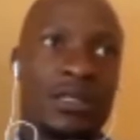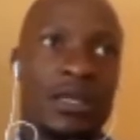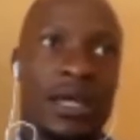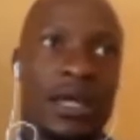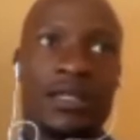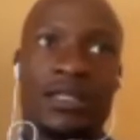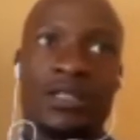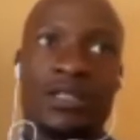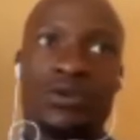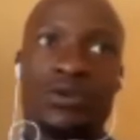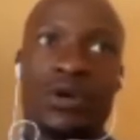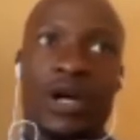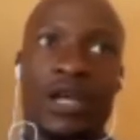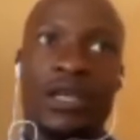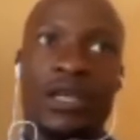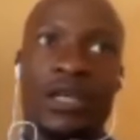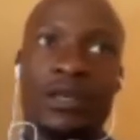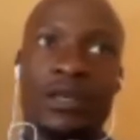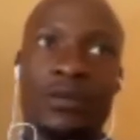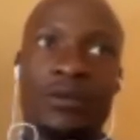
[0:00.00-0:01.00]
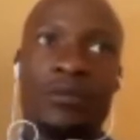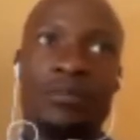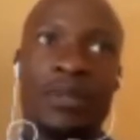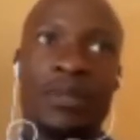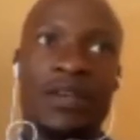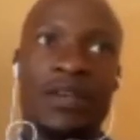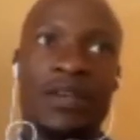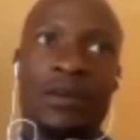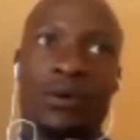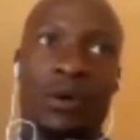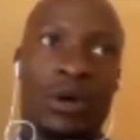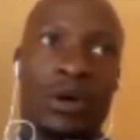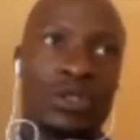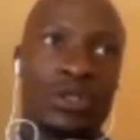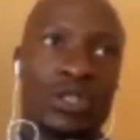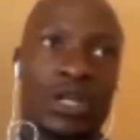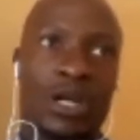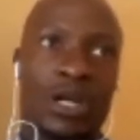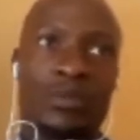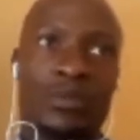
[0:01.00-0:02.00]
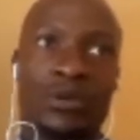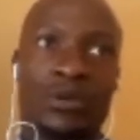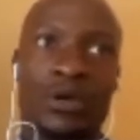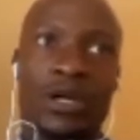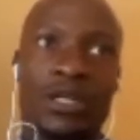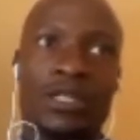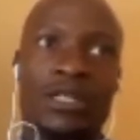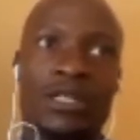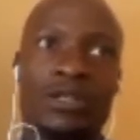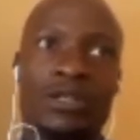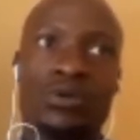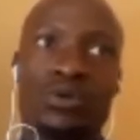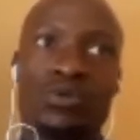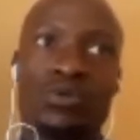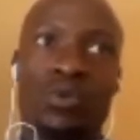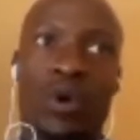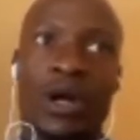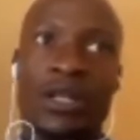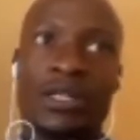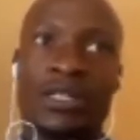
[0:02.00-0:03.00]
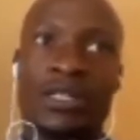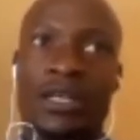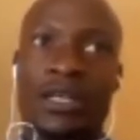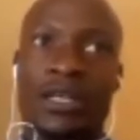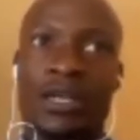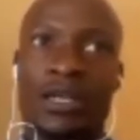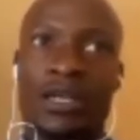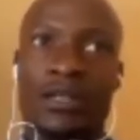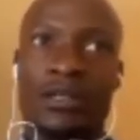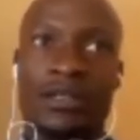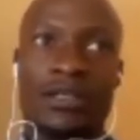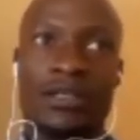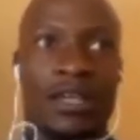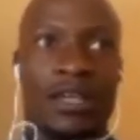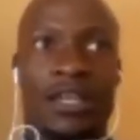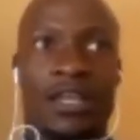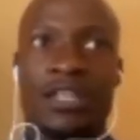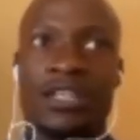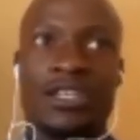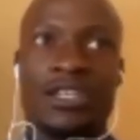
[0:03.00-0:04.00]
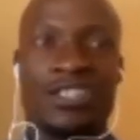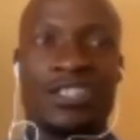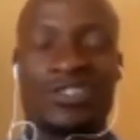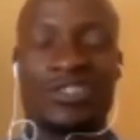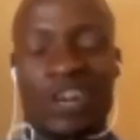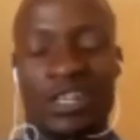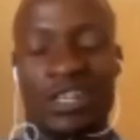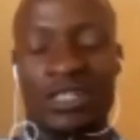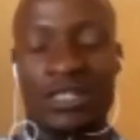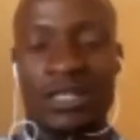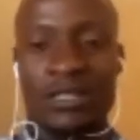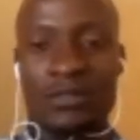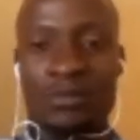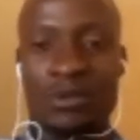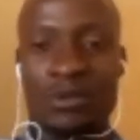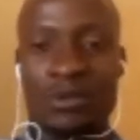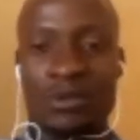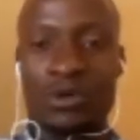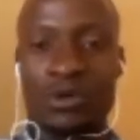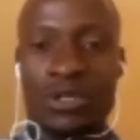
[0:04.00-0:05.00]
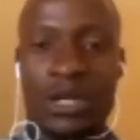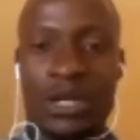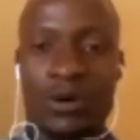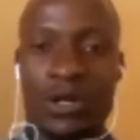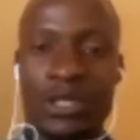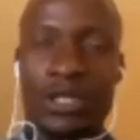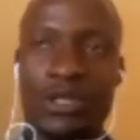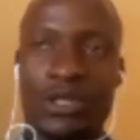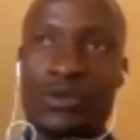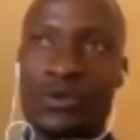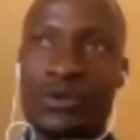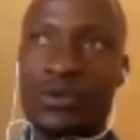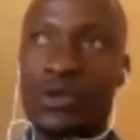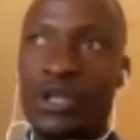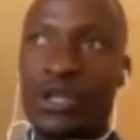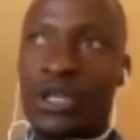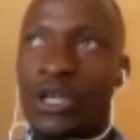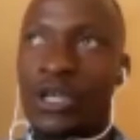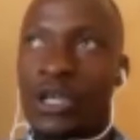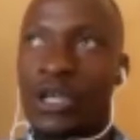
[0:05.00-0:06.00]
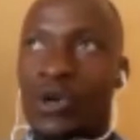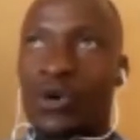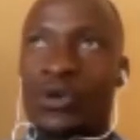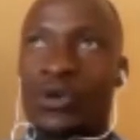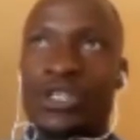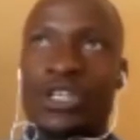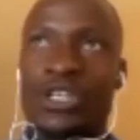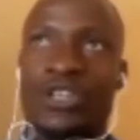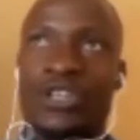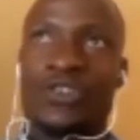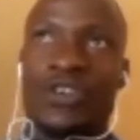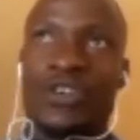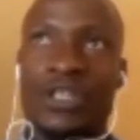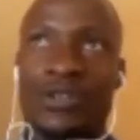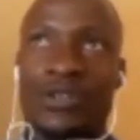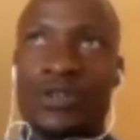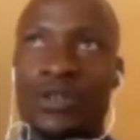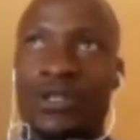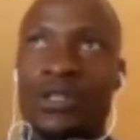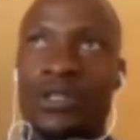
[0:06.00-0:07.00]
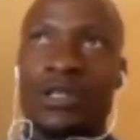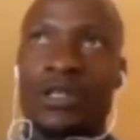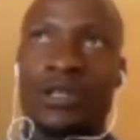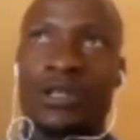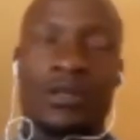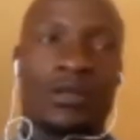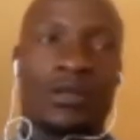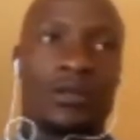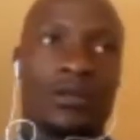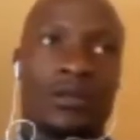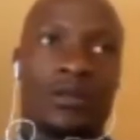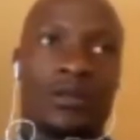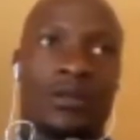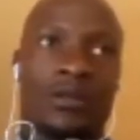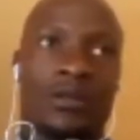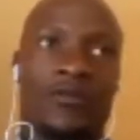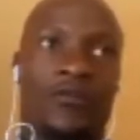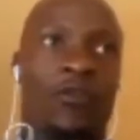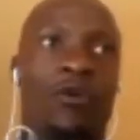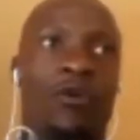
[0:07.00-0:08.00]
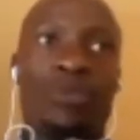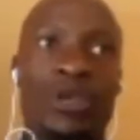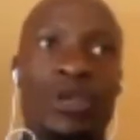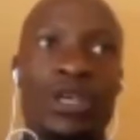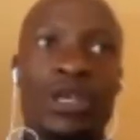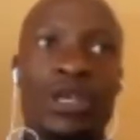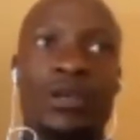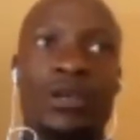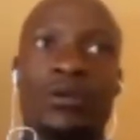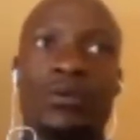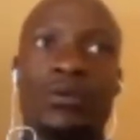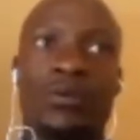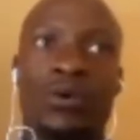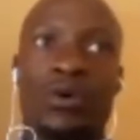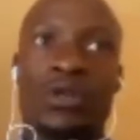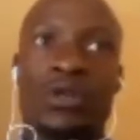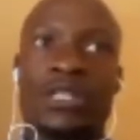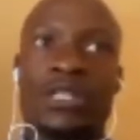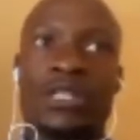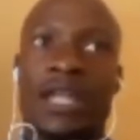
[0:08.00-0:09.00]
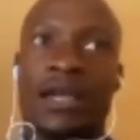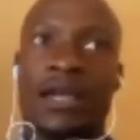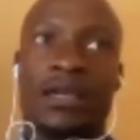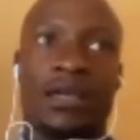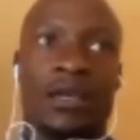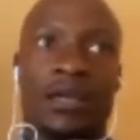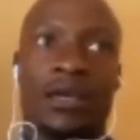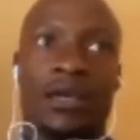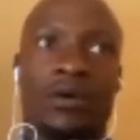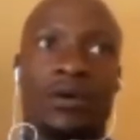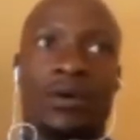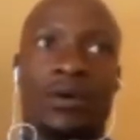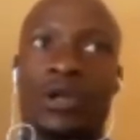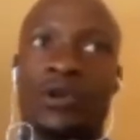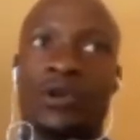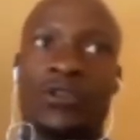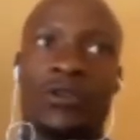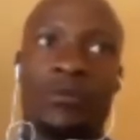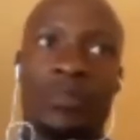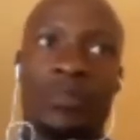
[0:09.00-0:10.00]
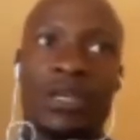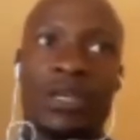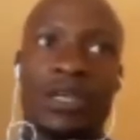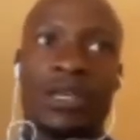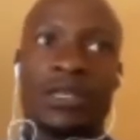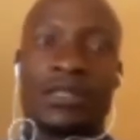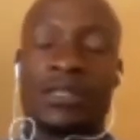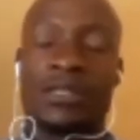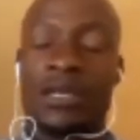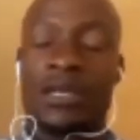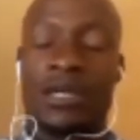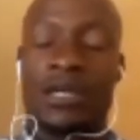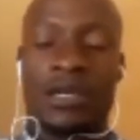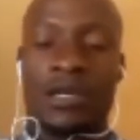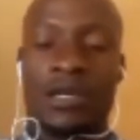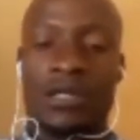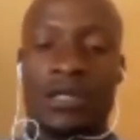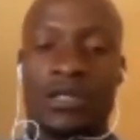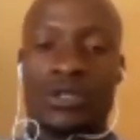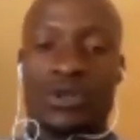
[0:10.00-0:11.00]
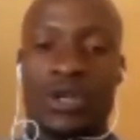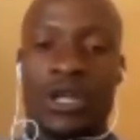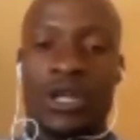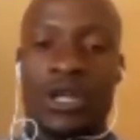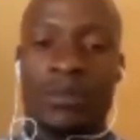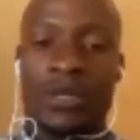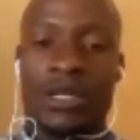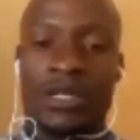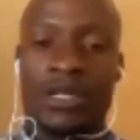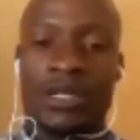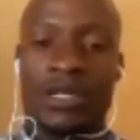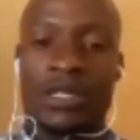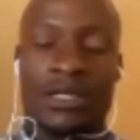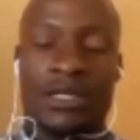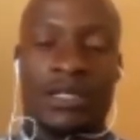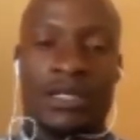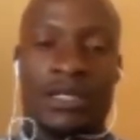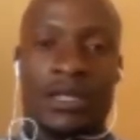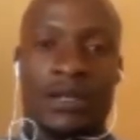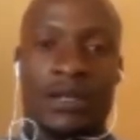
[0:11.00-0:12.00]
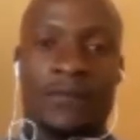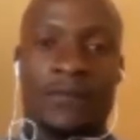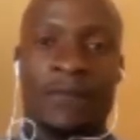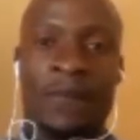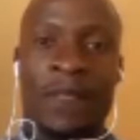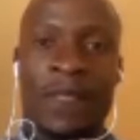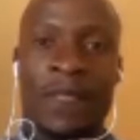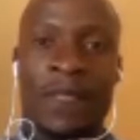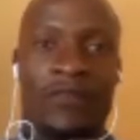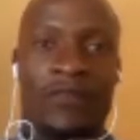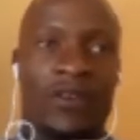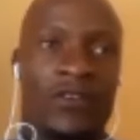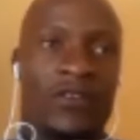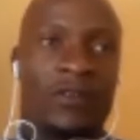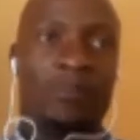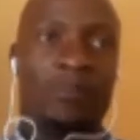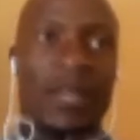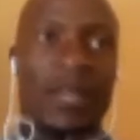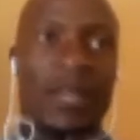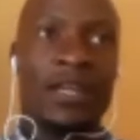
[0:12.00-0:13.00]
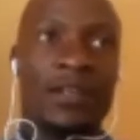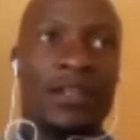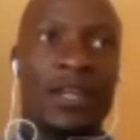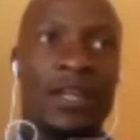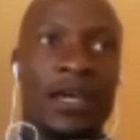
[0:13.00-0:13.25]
until I play the World Cup. So I didn't want any distractions, because I wanted to concentrate on. For me, was like one of the biggest tournament that I've ever played